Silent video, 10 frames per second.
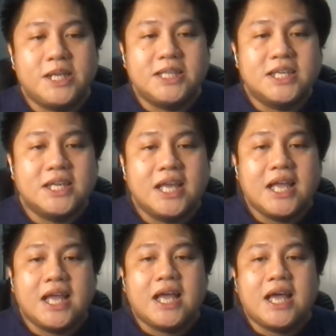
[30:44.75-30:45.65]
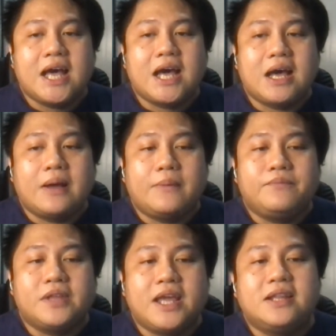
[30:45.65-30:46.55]
is now complete.
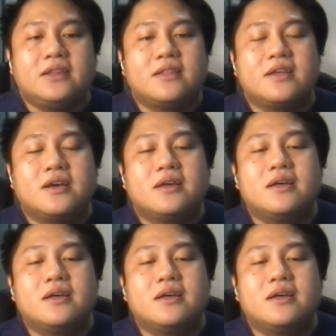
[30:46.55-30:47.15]
And